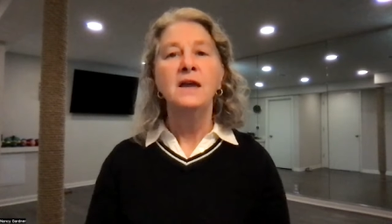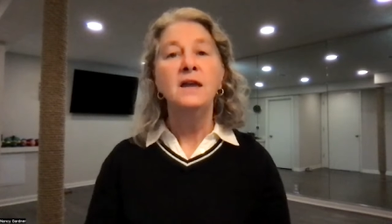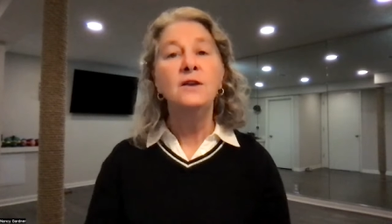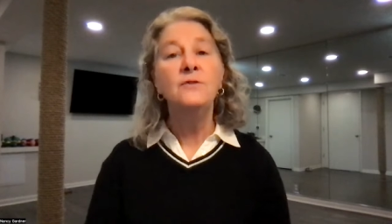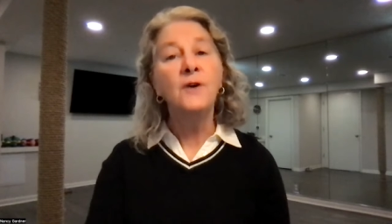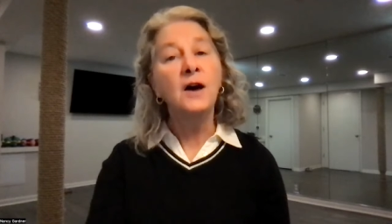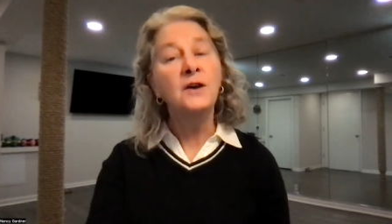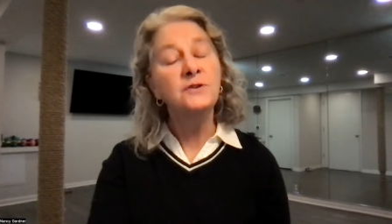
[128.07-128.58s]

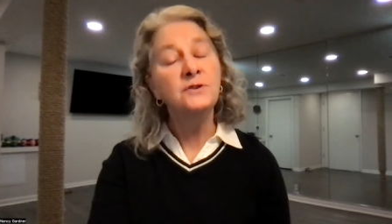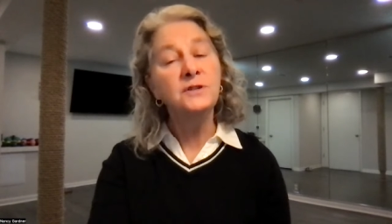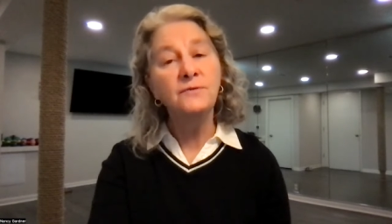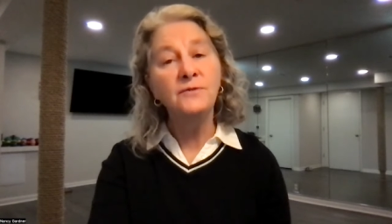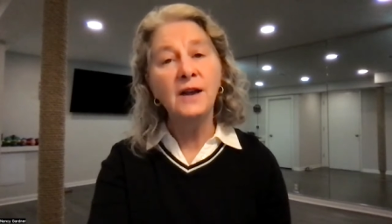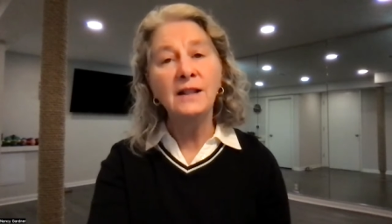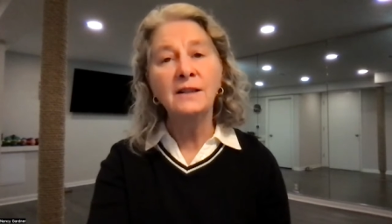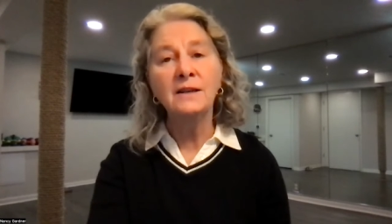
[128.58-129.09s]
If
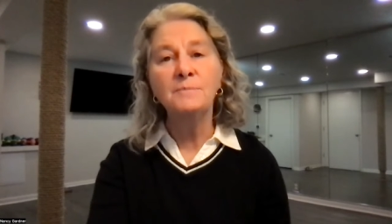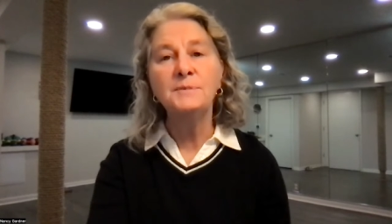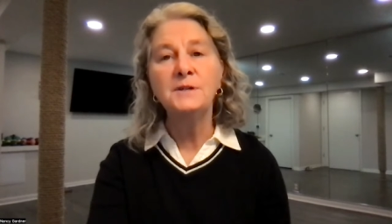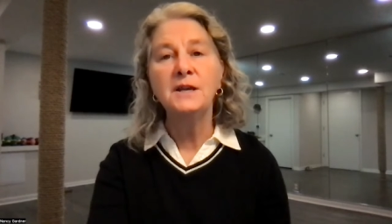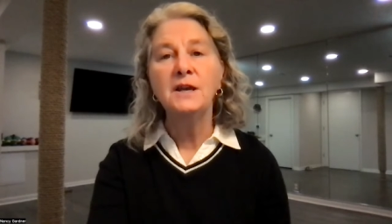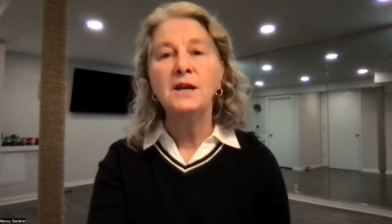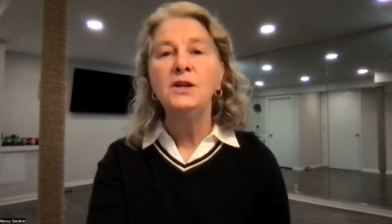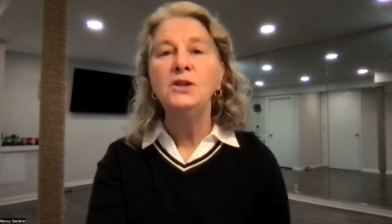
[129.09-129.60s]

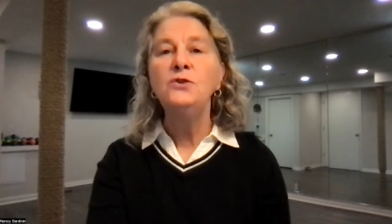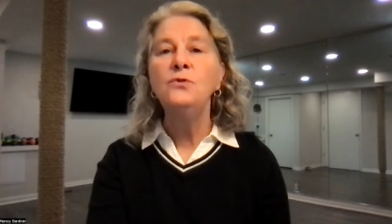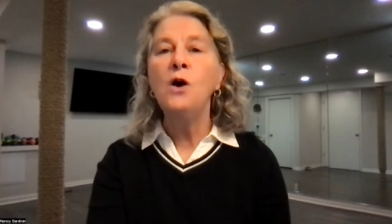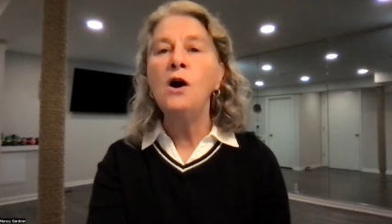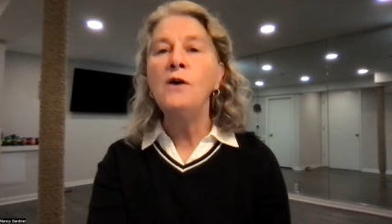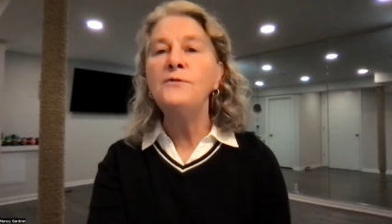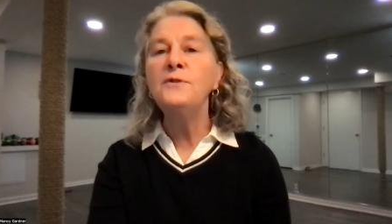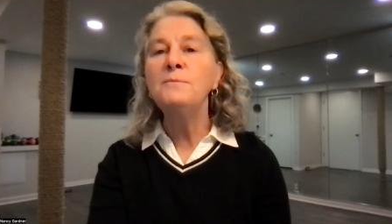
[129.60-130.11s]
underdeveloped, you
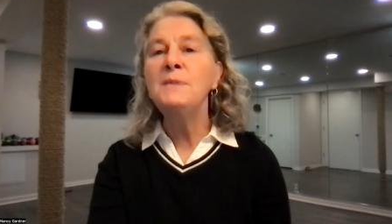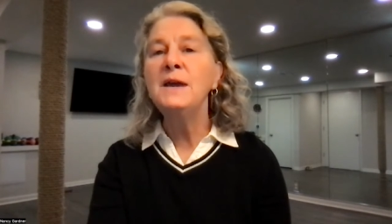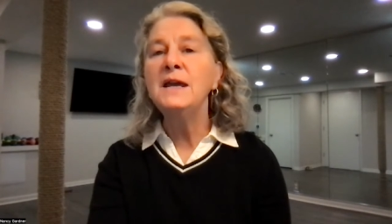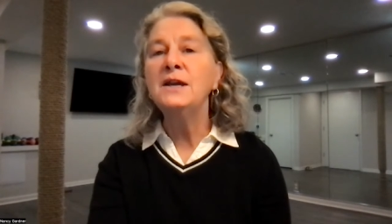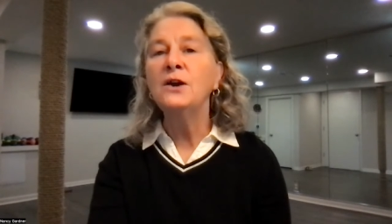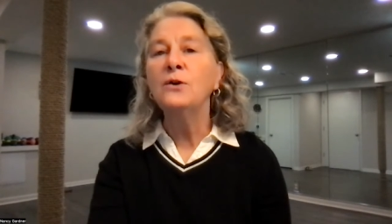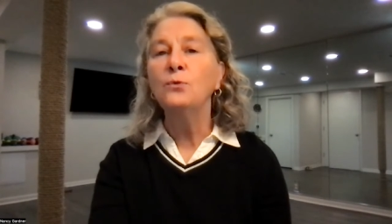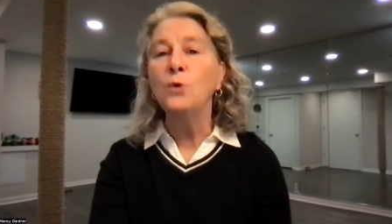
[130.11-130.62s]
often
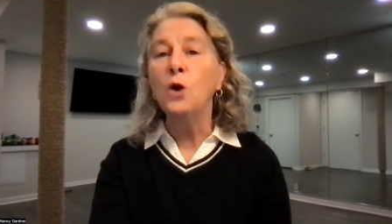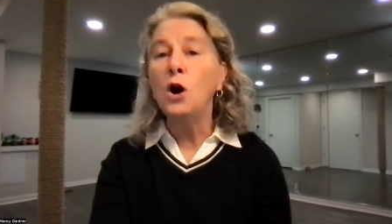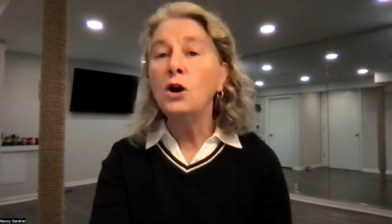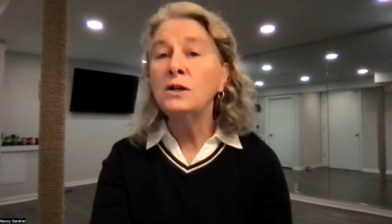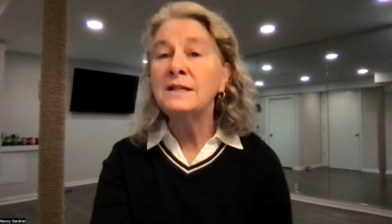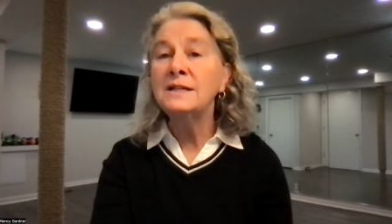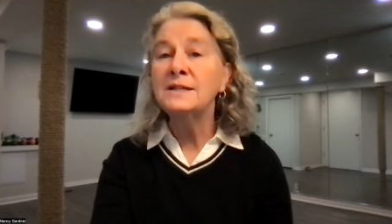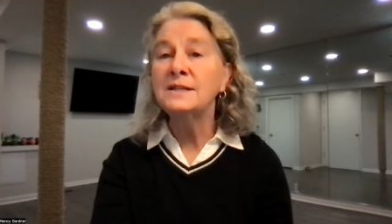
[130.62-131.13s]
make
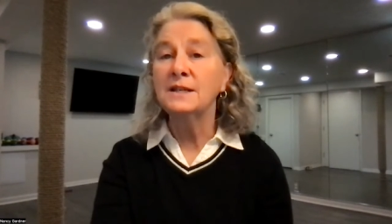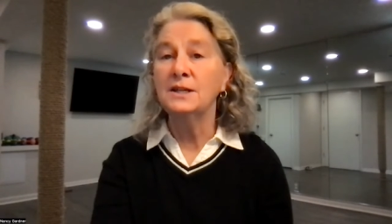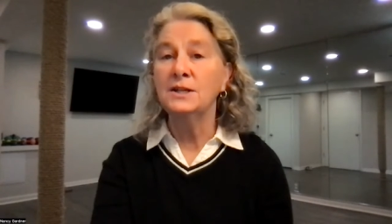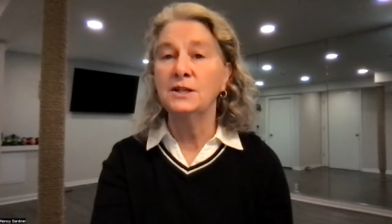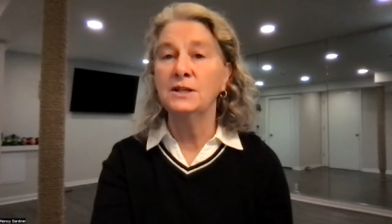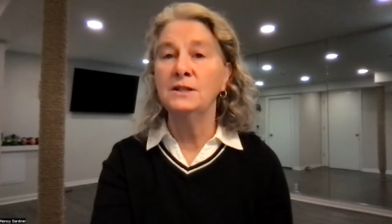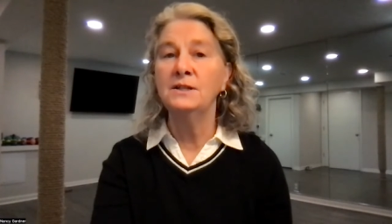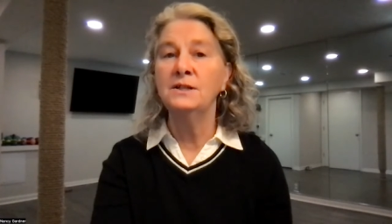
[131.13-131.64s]
wrong
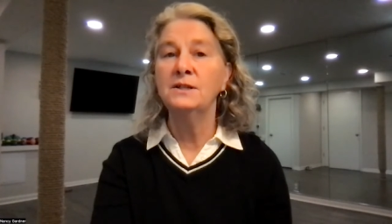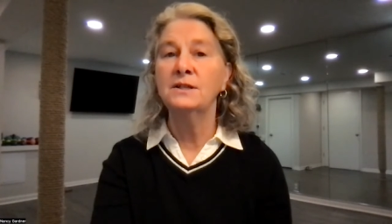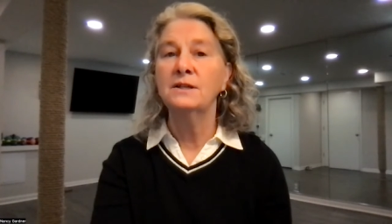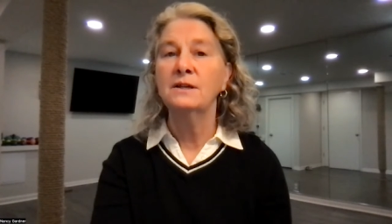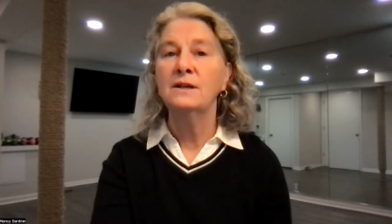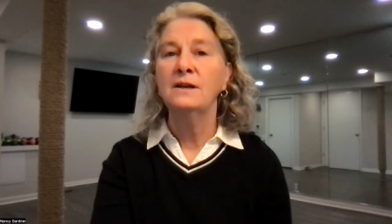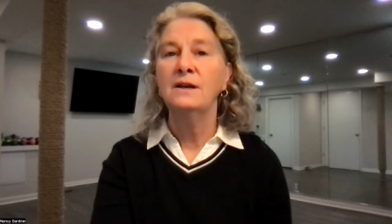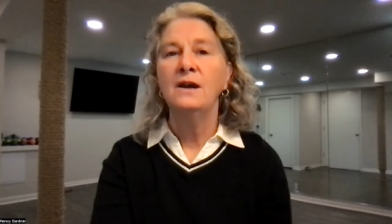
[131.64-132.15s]

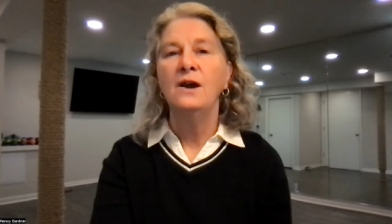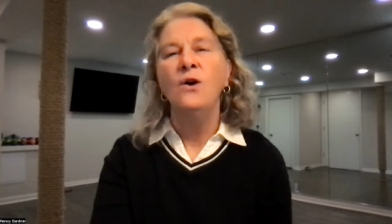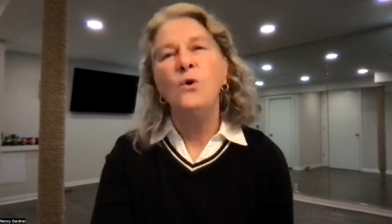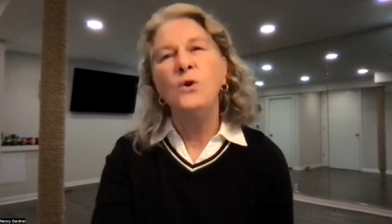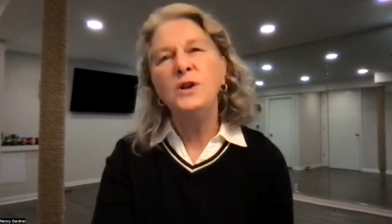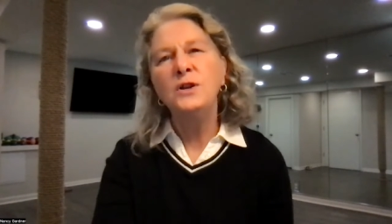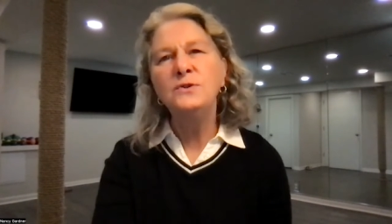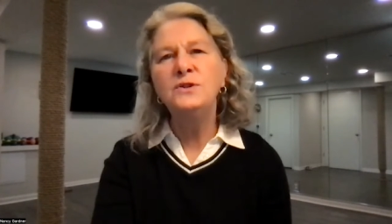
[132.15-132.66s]
decisions
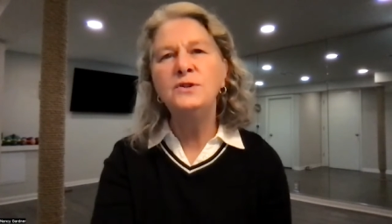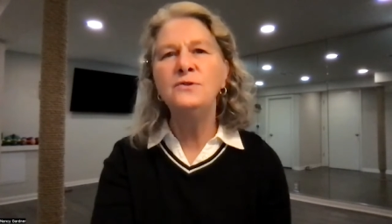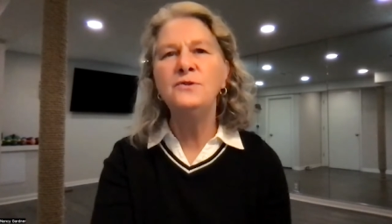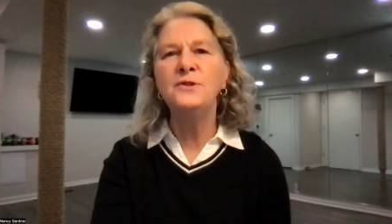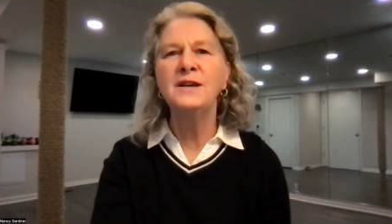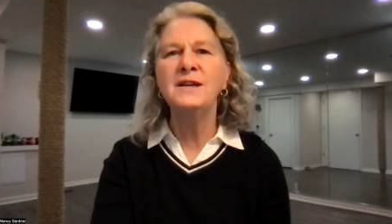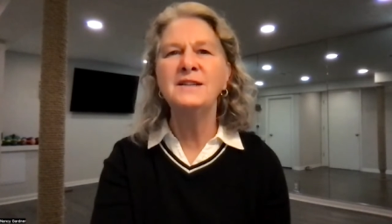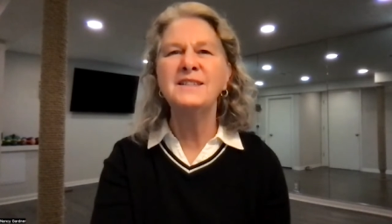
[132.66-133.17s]
or you do
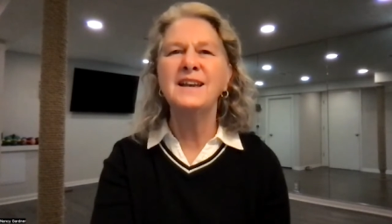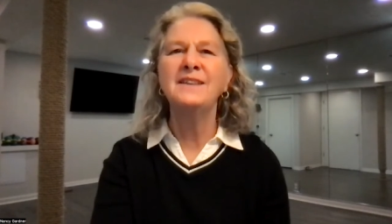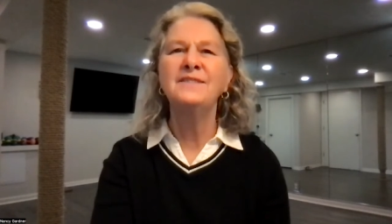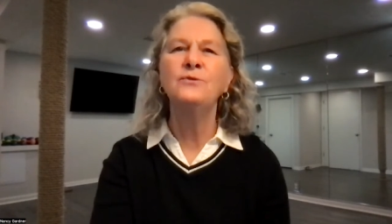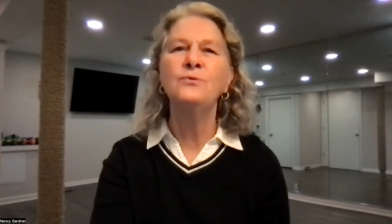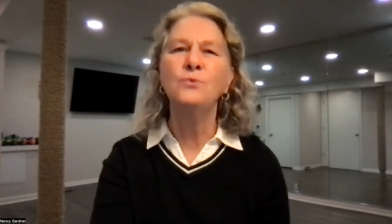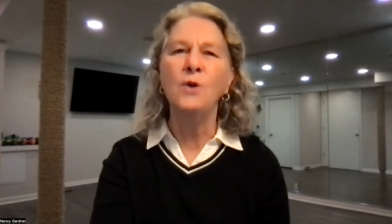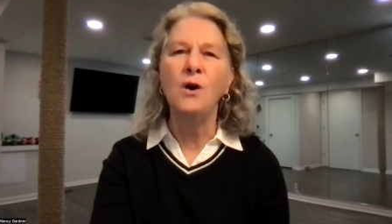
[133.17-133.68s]
things at
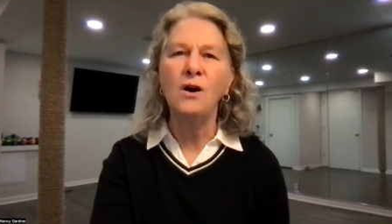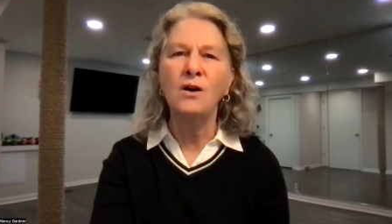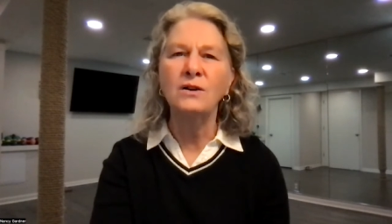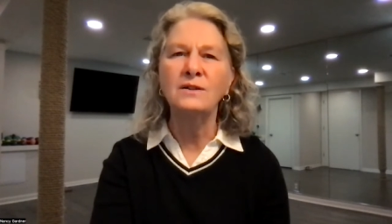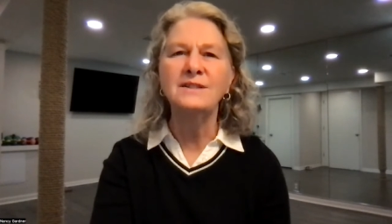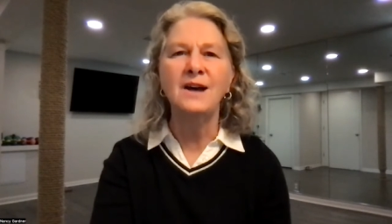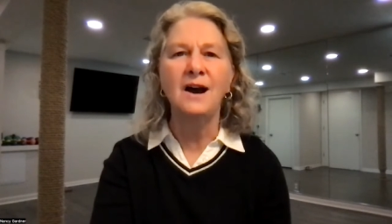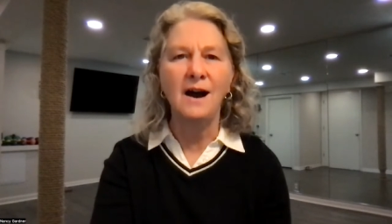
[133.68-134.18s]
the
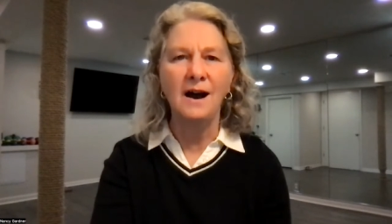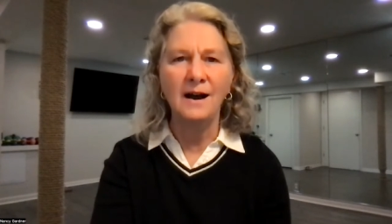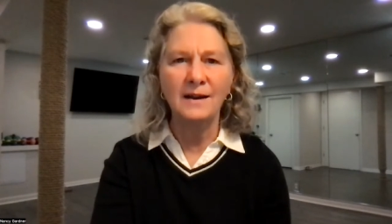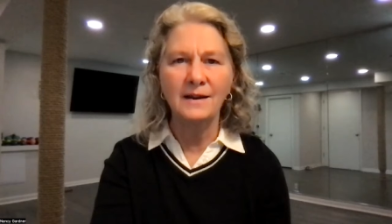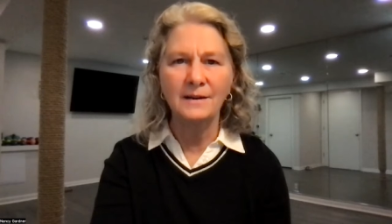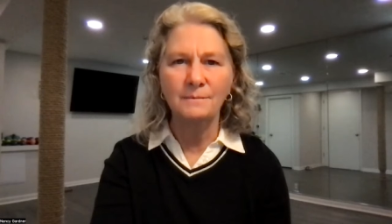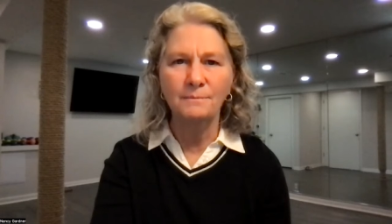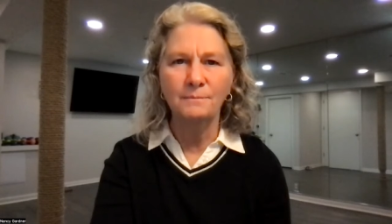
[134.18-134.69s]
wrong
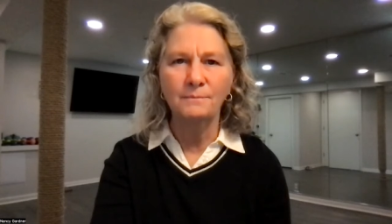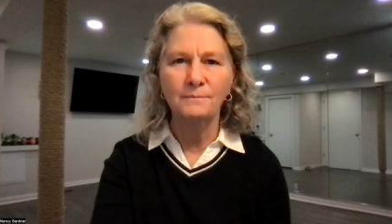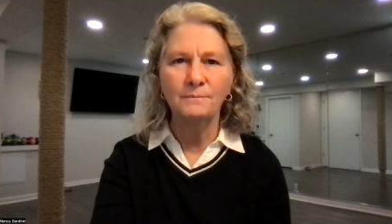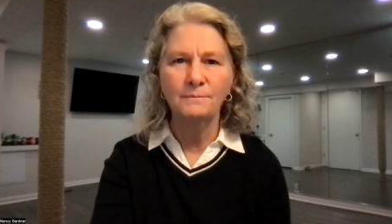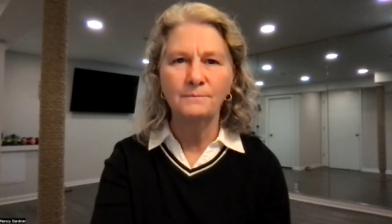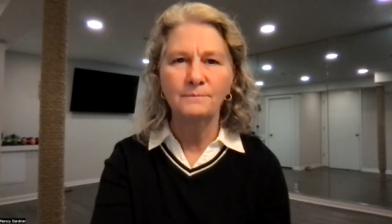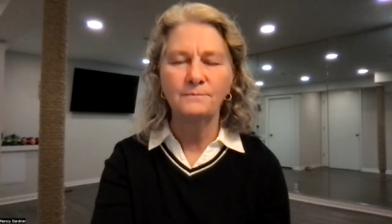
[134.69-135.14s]
time.